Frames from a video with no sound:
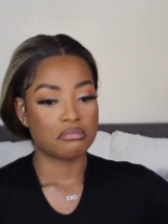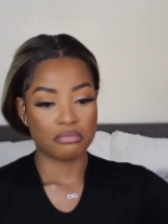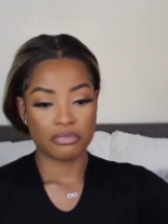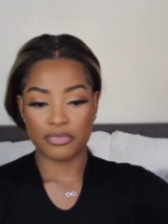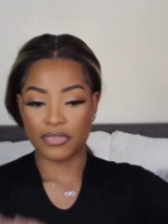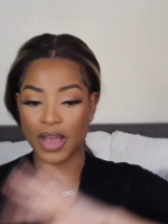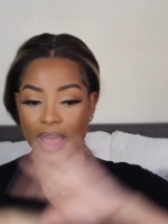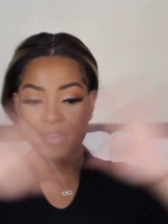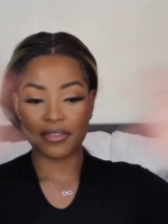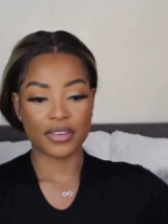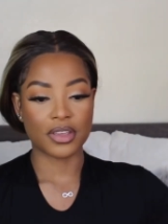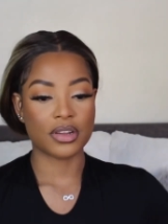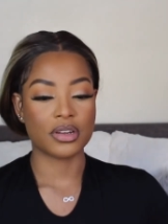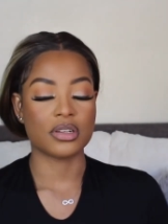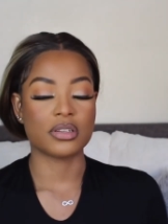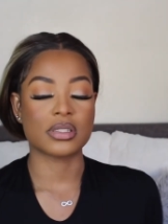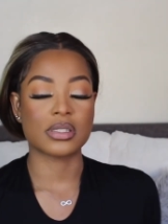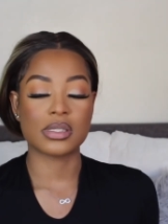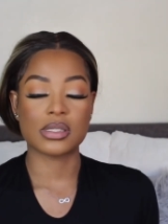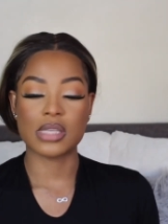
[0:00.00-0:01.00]
five
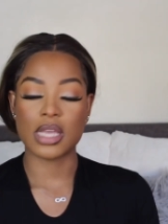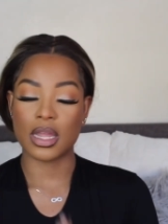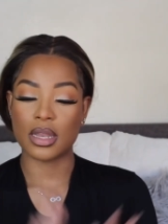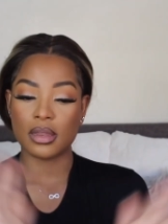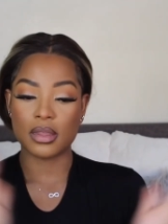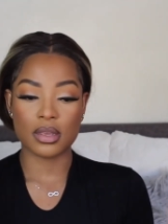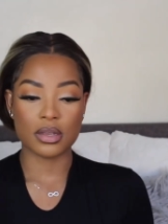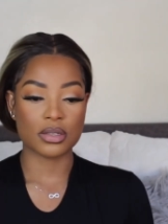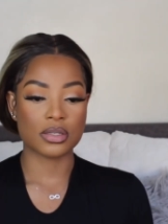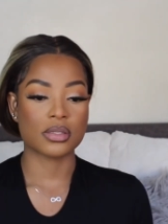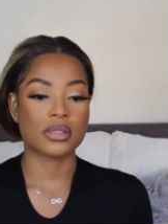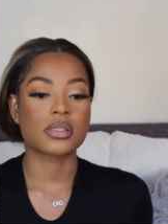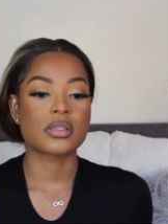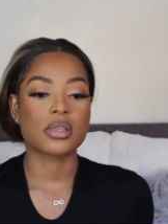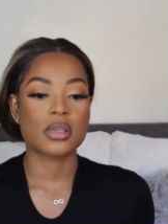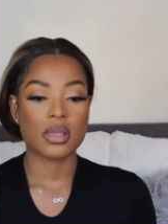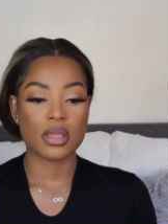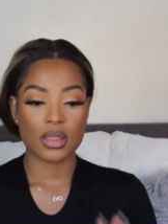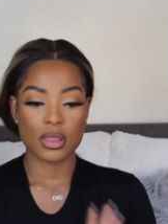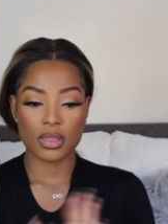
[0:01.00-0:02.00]
years ten
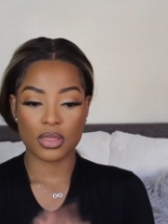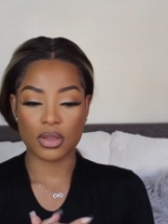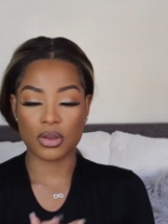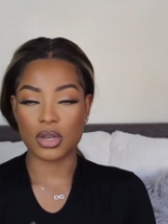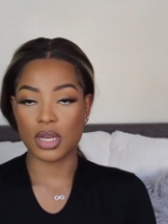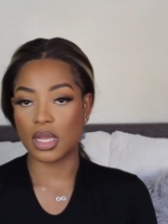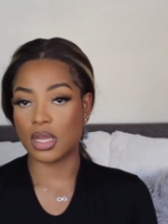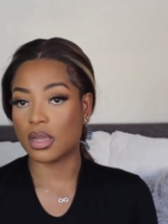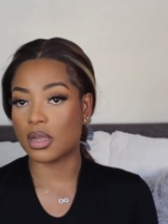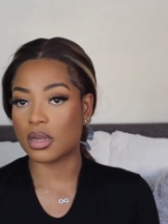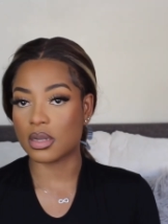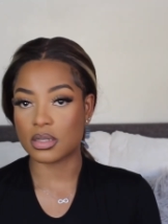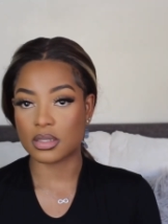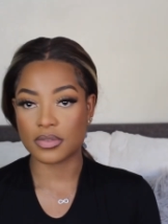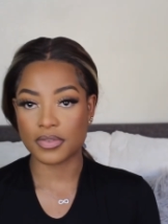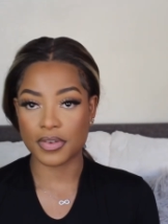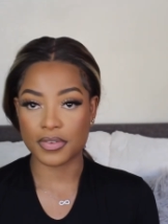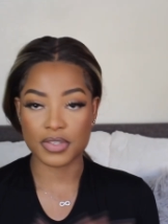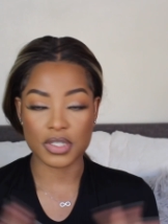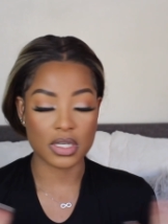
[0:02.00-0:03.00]
years 30
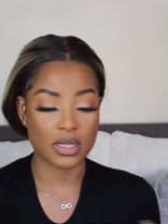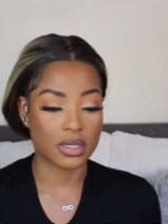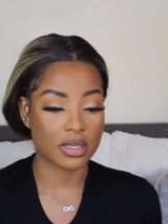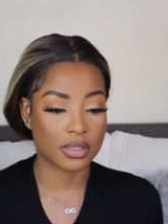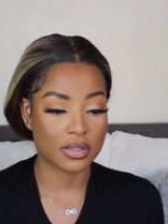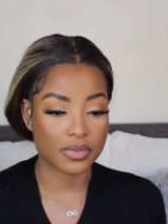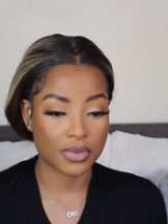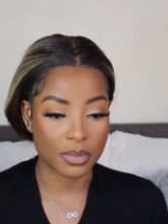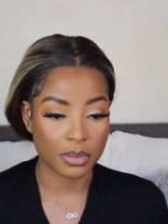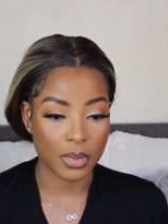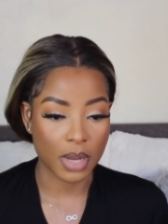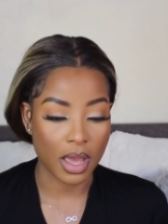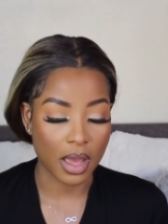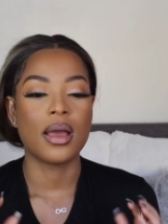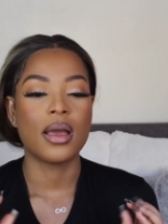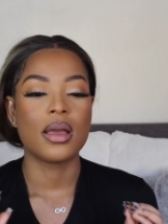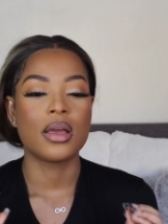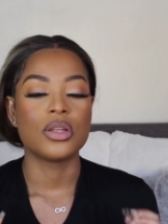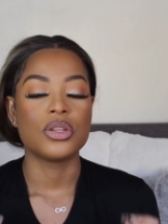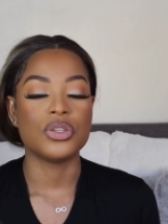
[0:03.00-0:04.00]
years 50 years from now
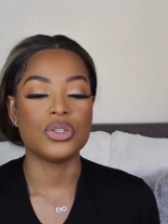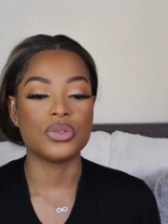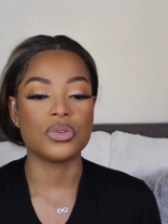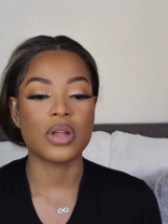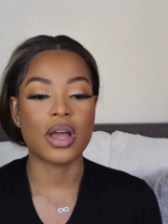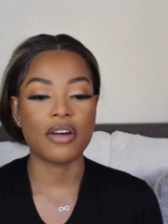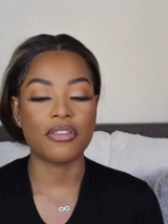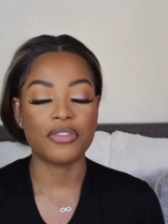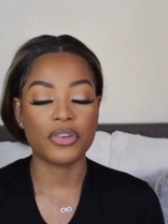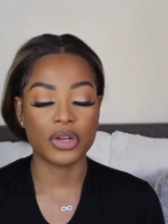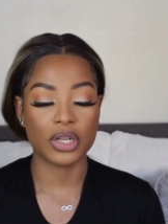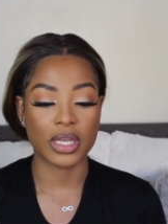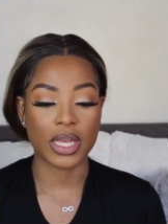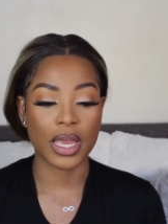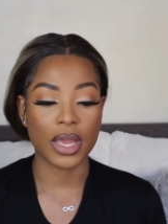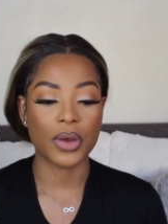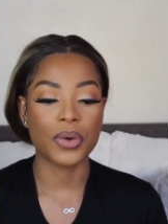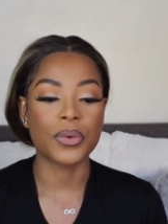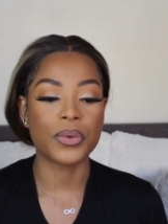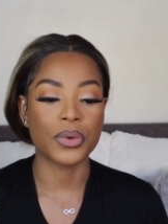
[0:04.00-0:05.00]
do not
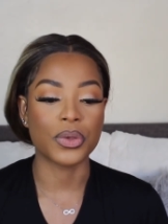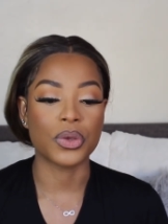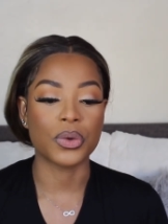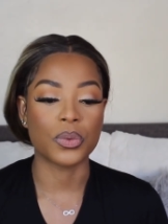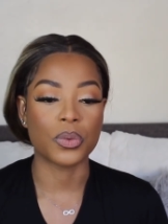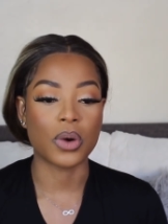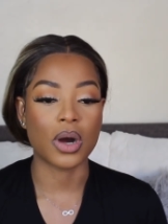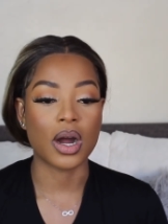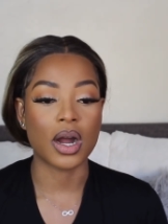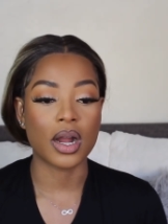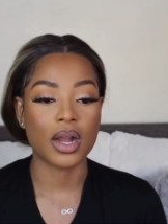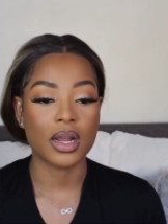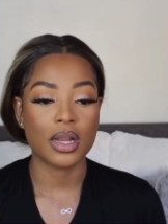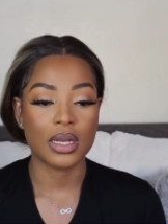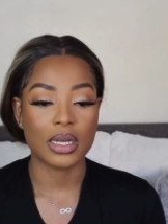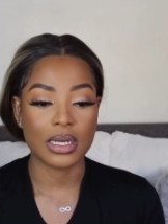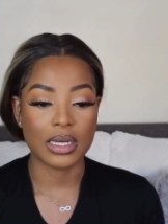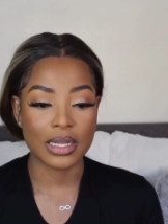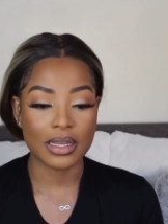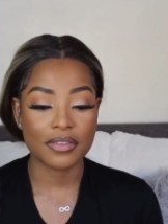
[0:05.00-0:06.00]
forget who you are
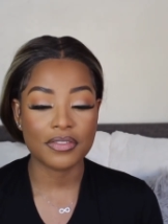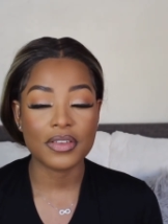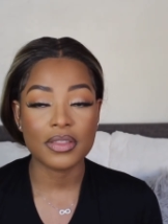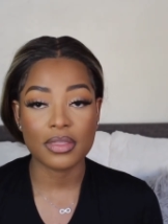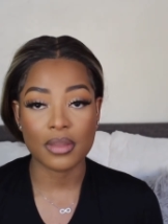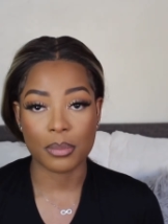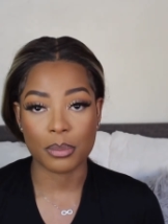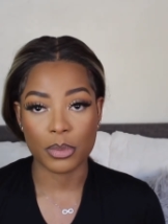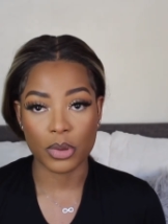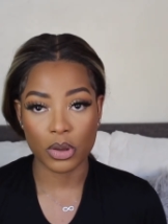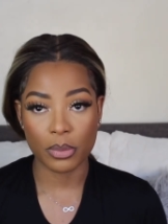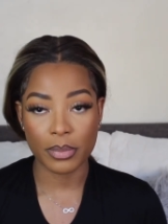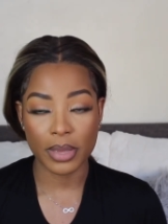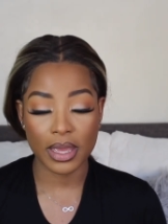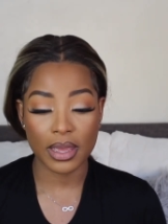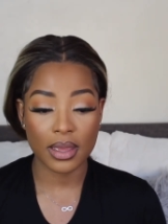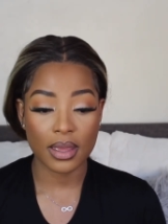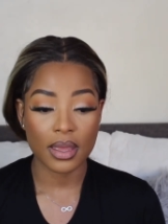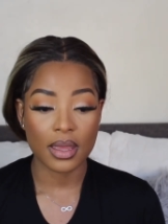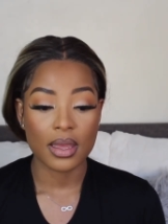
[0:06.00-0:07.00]
live in the
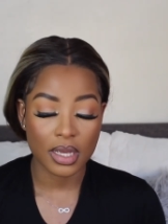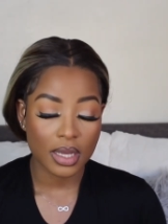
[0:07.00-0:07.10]
moment